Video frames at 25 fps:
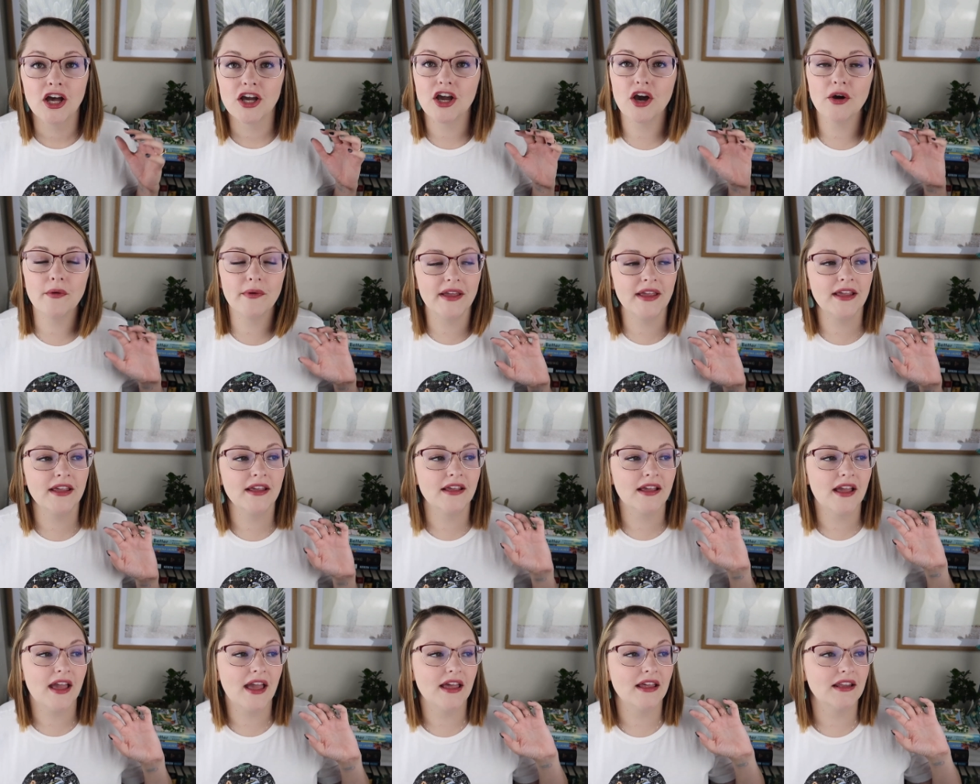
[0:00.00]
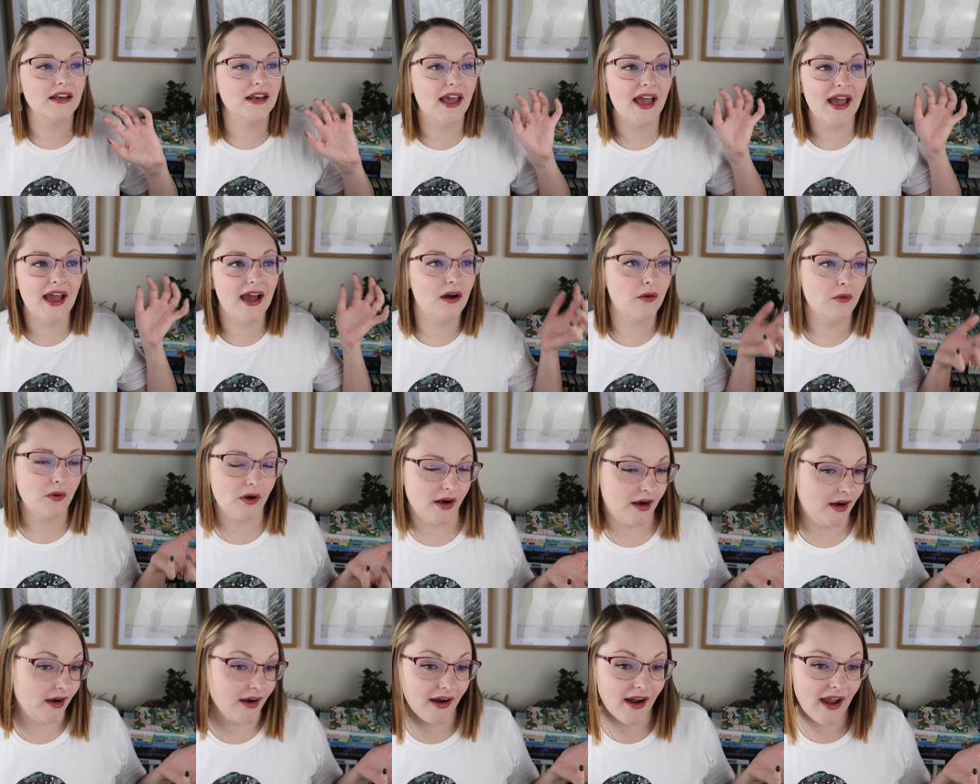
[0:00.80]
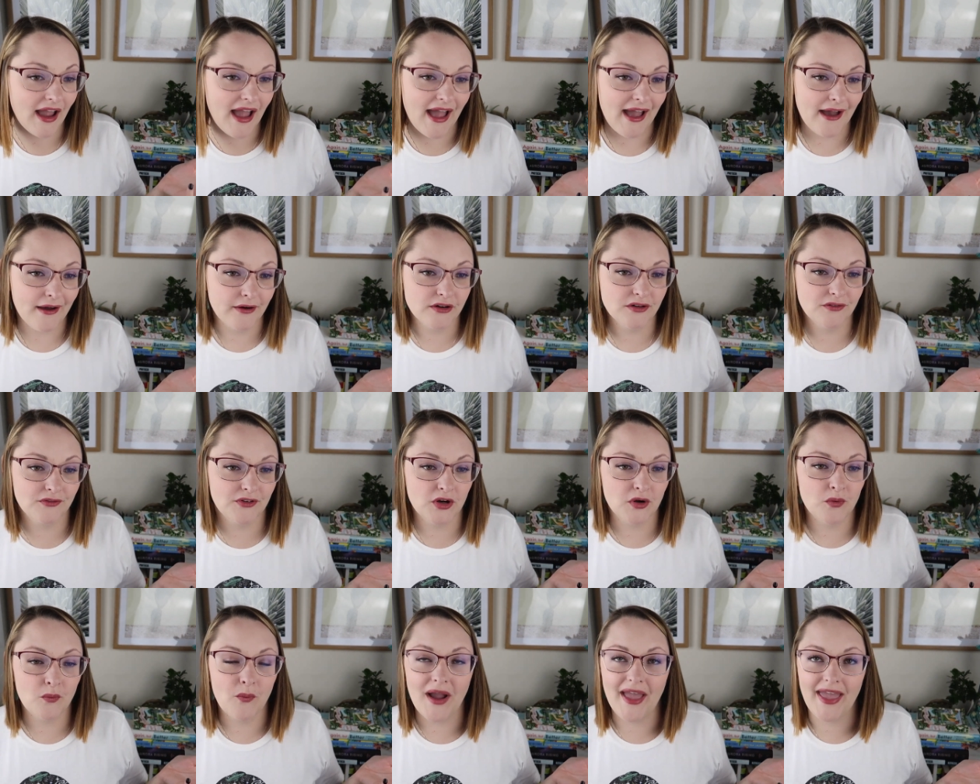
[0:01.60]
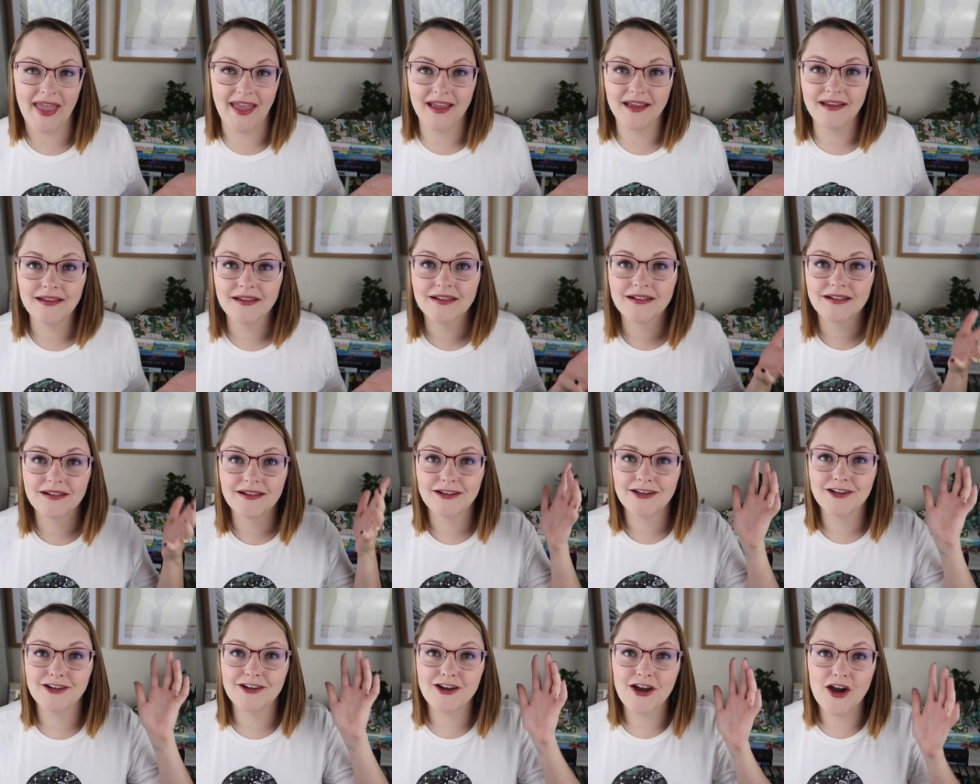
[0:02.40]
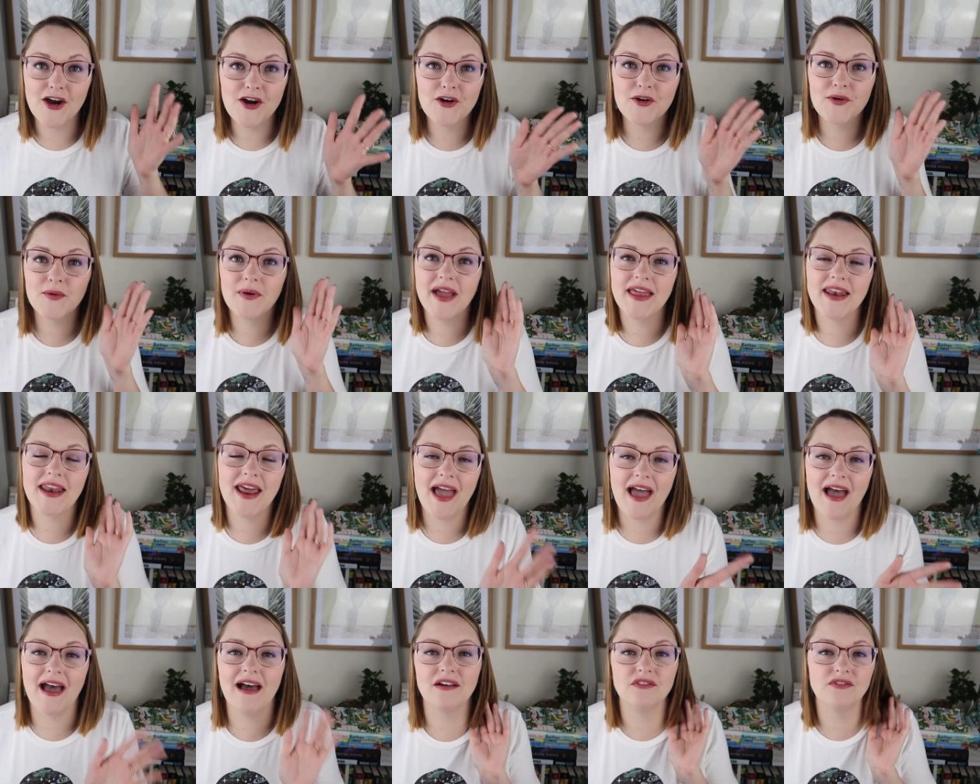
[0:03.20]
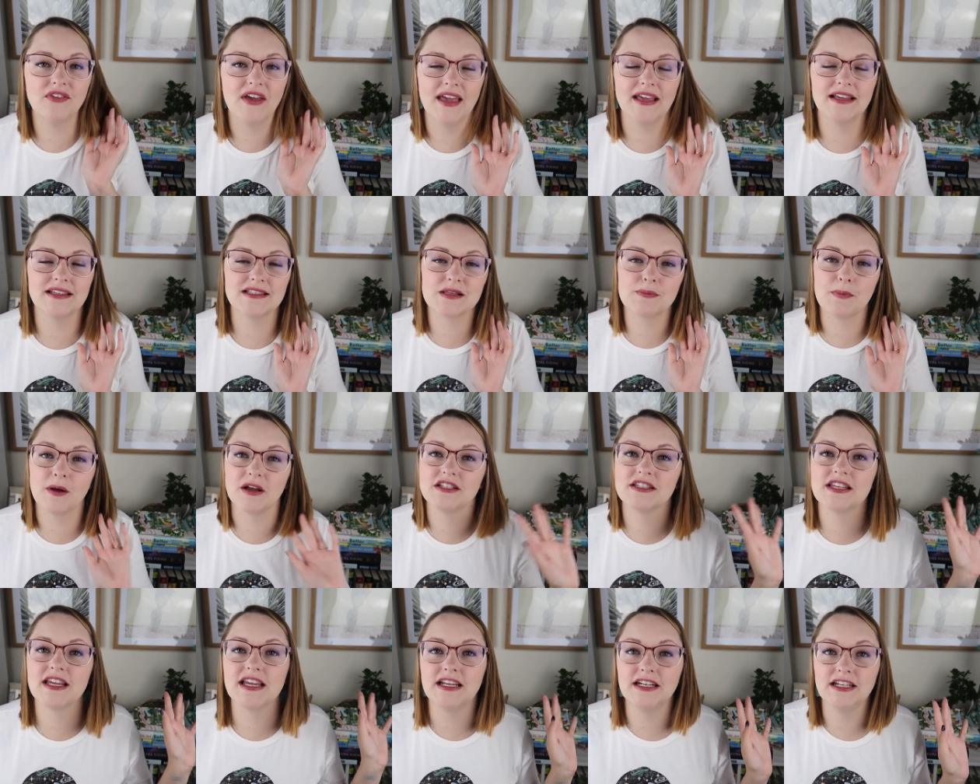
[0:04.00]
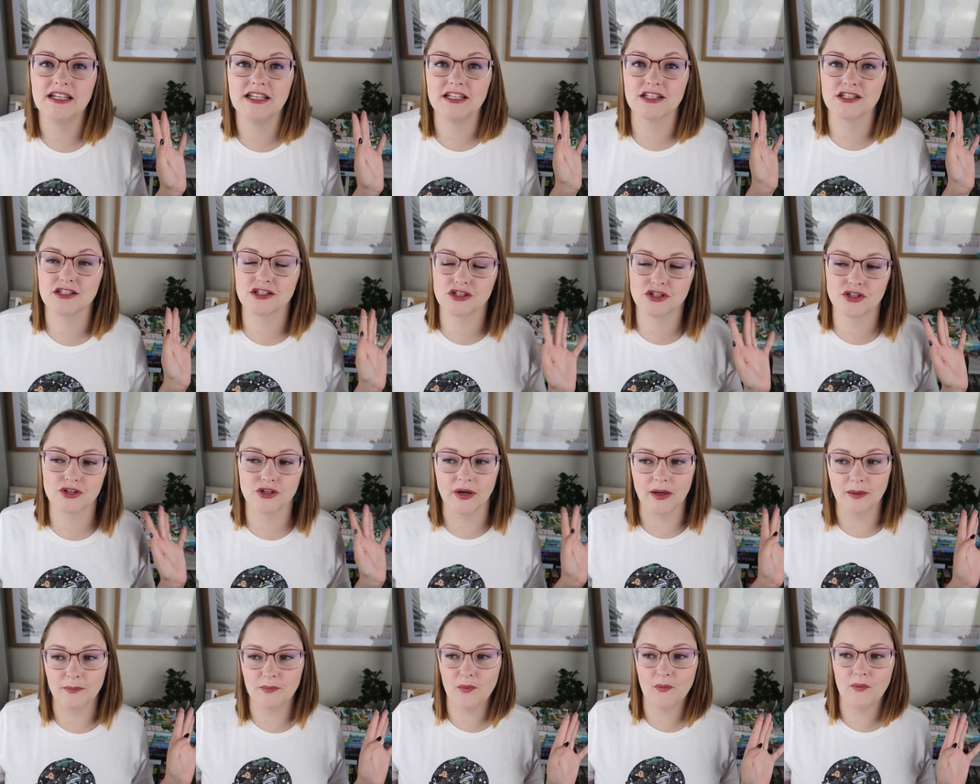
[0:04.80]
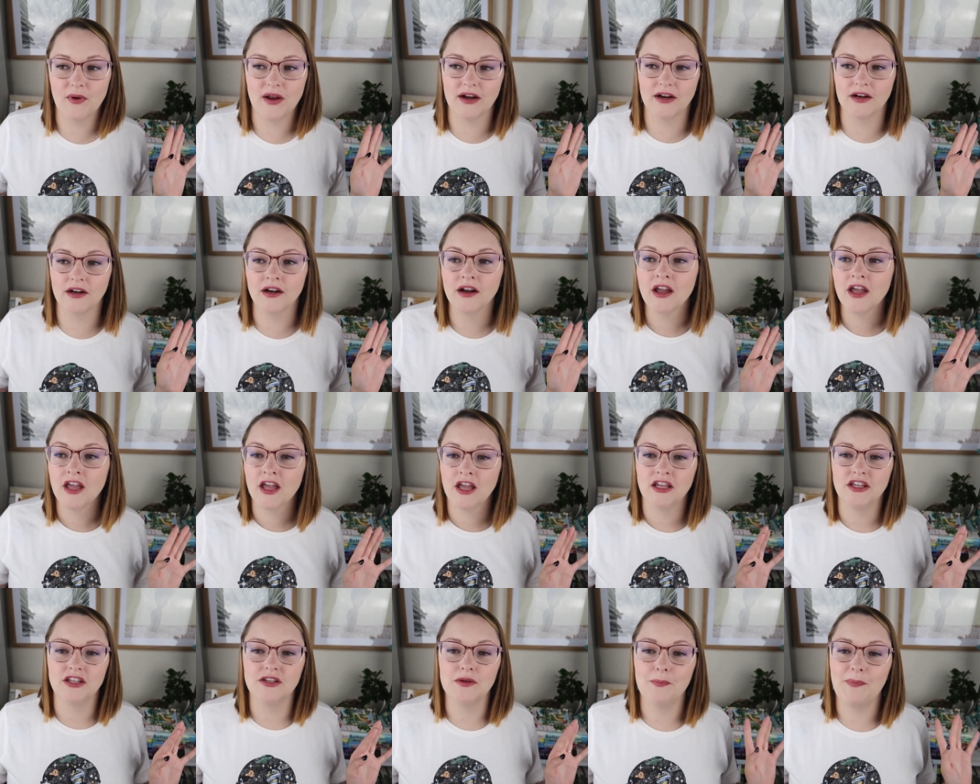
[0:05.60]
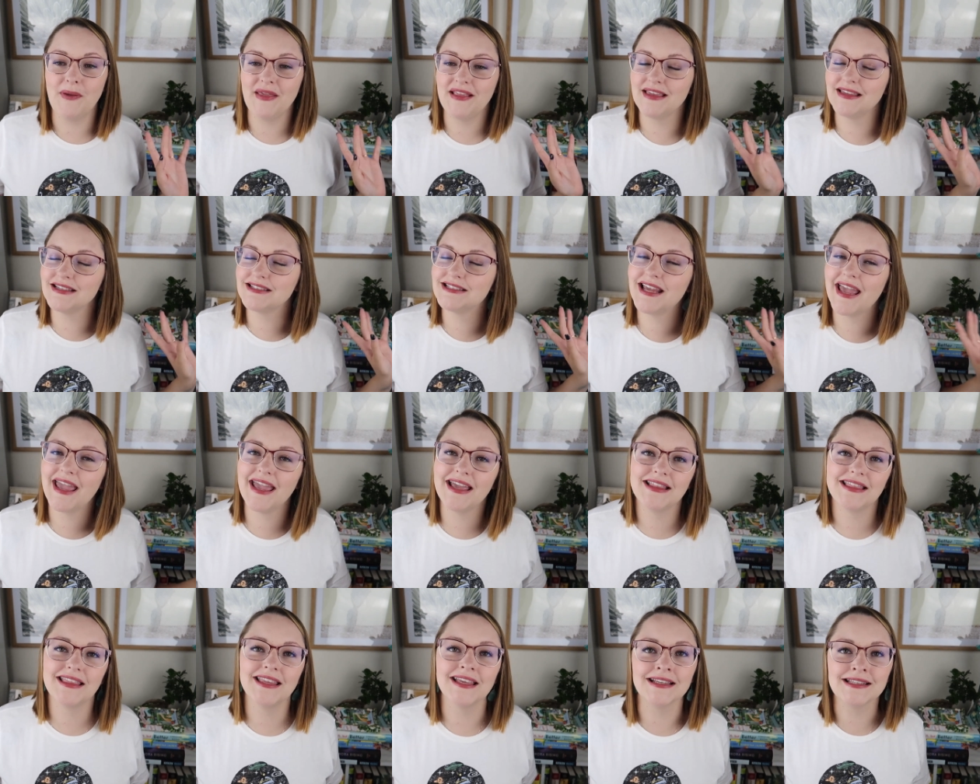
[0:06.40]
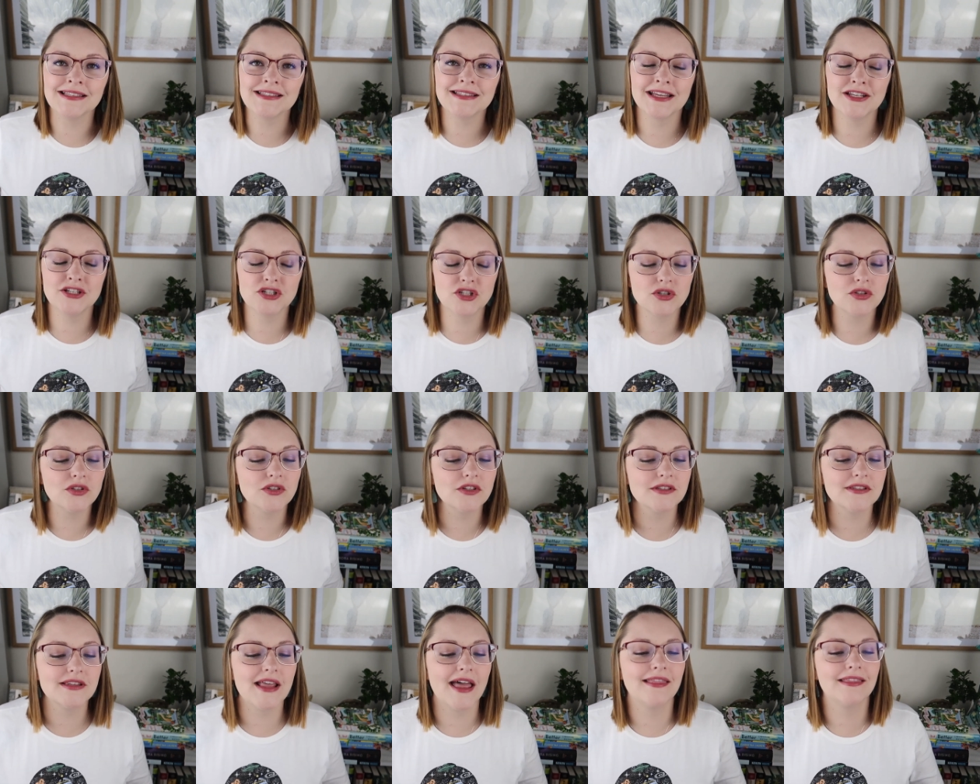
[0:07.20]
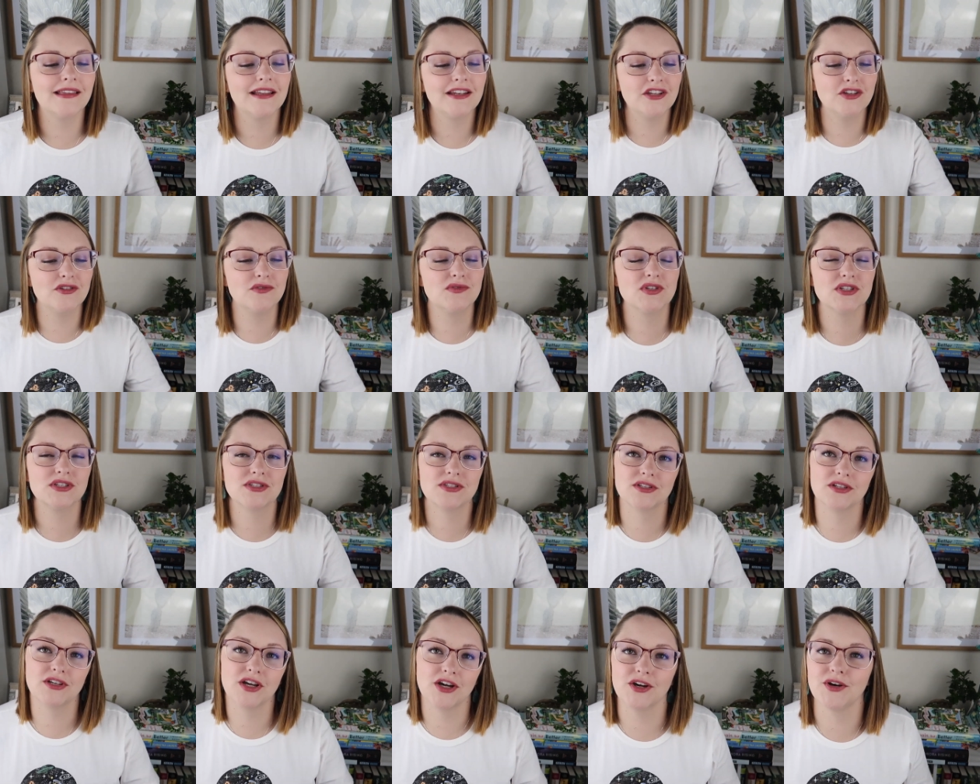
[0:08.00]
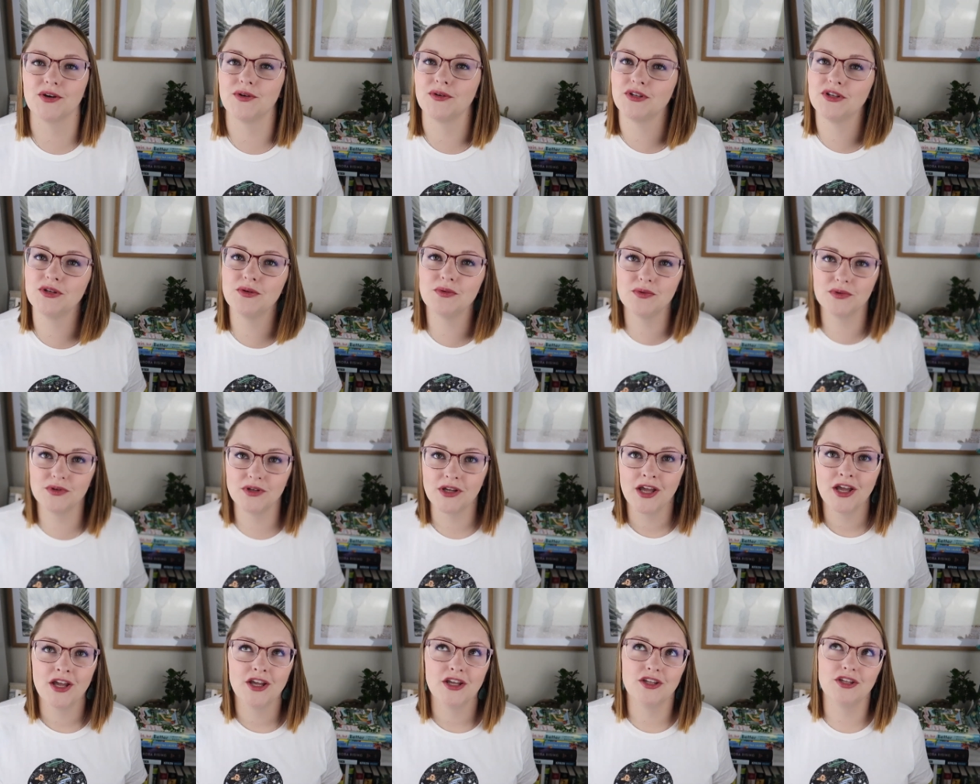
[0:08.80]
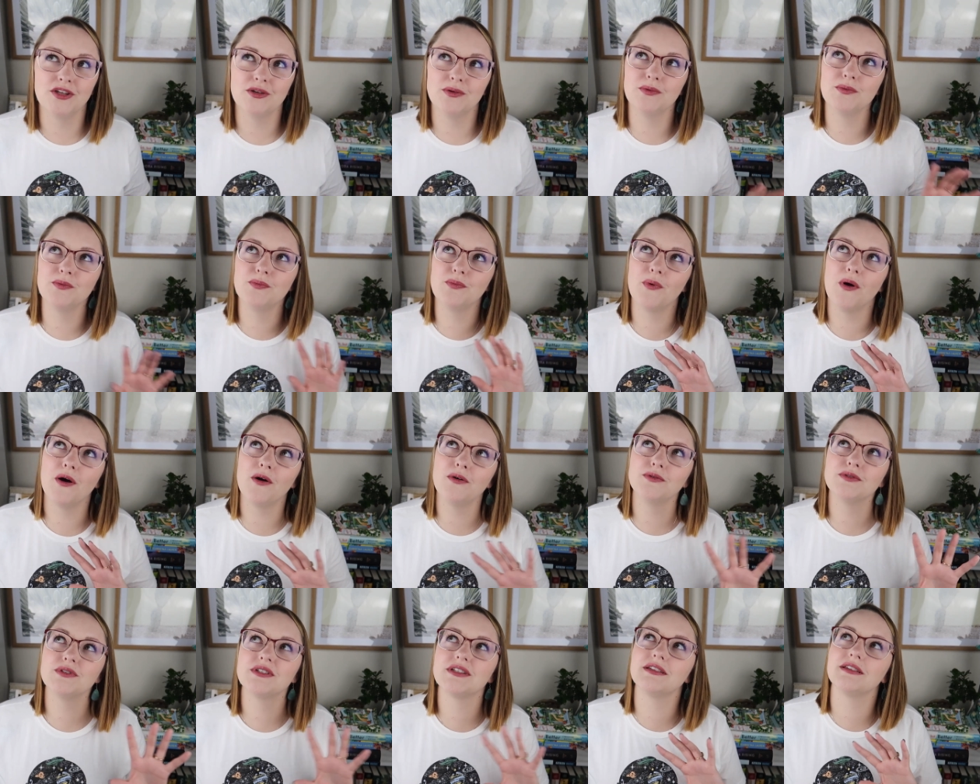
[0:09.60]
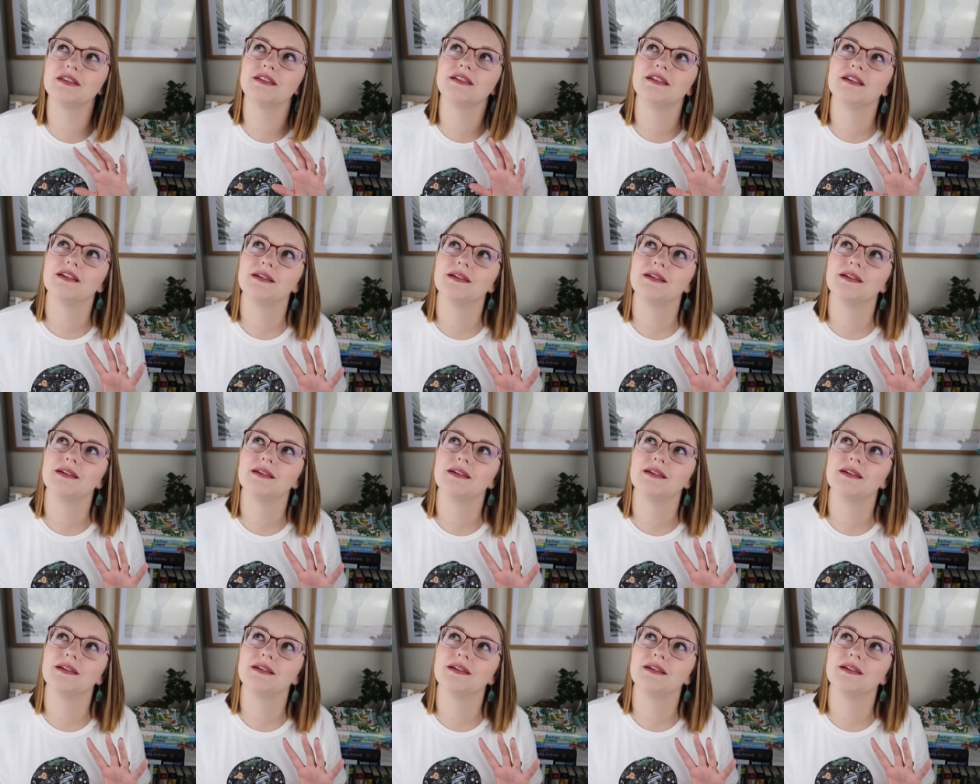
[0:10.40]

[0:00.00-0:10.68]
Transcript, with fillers: going an hour out of your way, go and have a spontaneous trip where you you take the essentials and then you just go. You you won't,